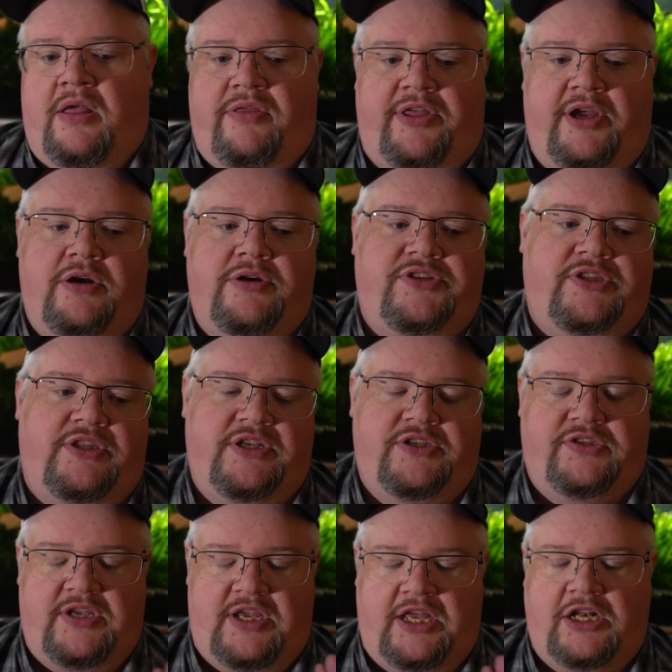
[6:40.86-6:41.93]
there's
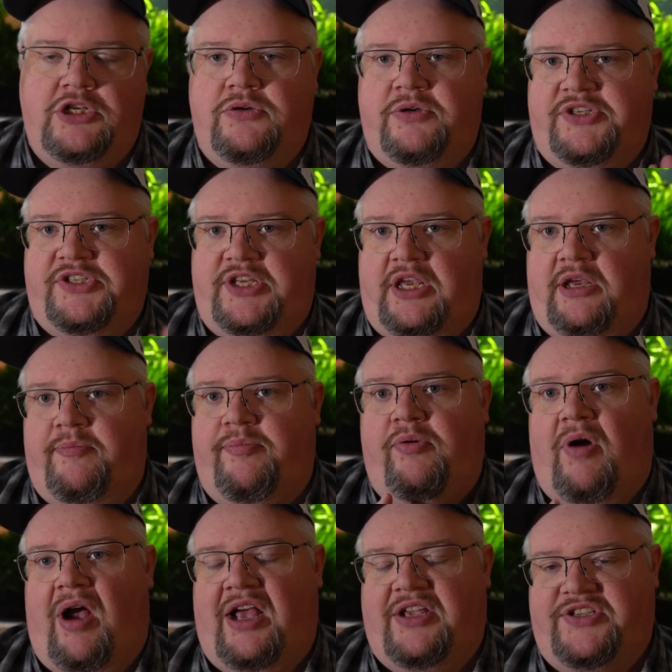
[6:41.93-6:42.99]
this interesting
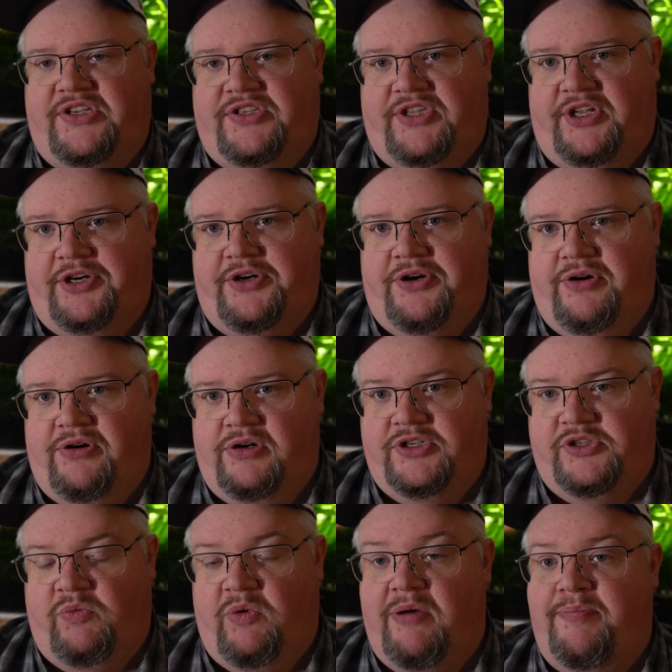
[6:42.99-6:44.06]
process that
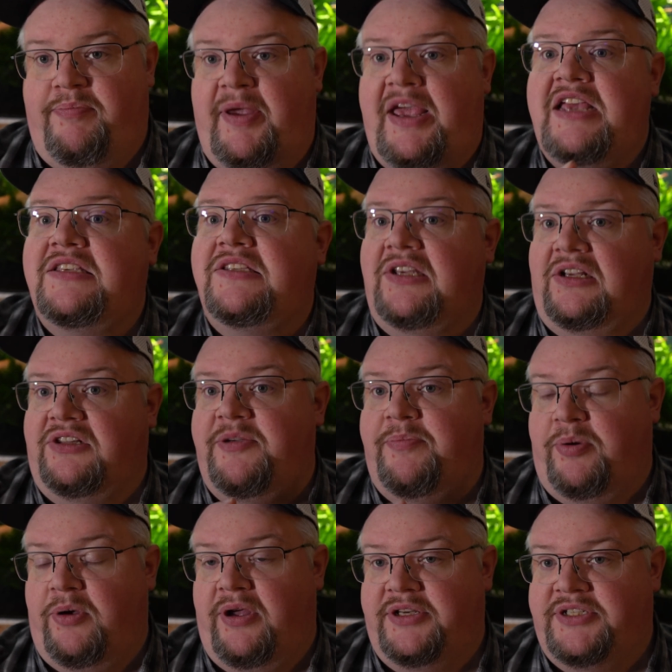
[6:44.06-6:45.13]
occurs where basically
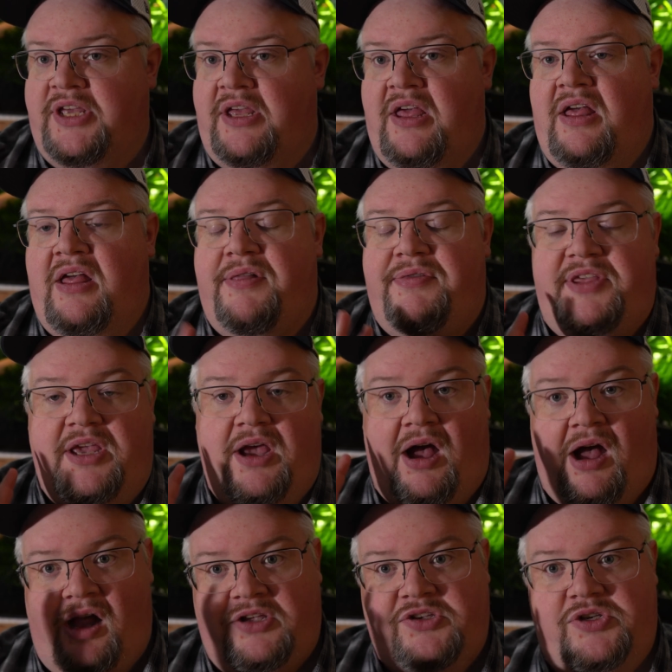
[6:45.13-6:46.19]
put, the
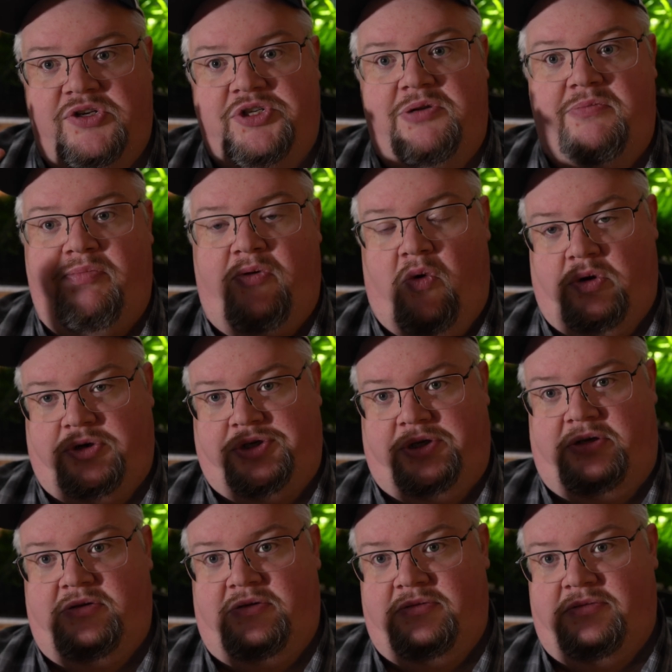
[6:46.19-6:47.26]
oxygen
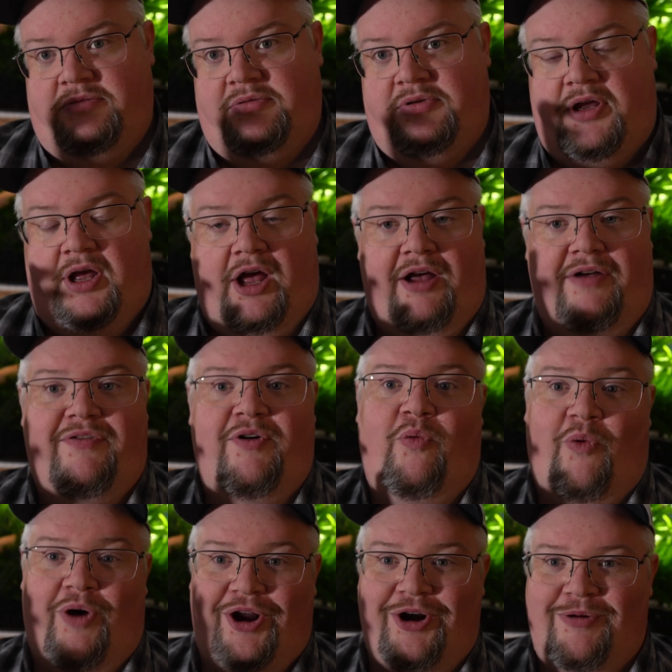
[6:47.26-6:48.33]
portion of a
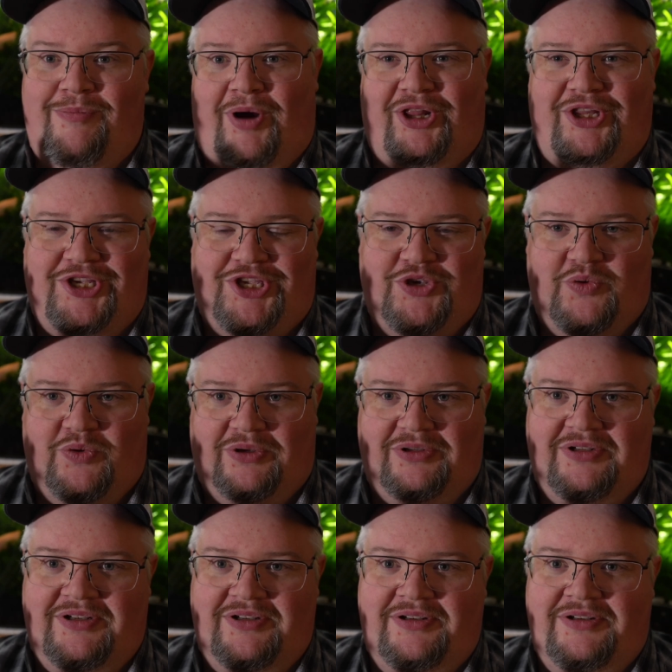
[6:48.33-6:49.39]
water molecule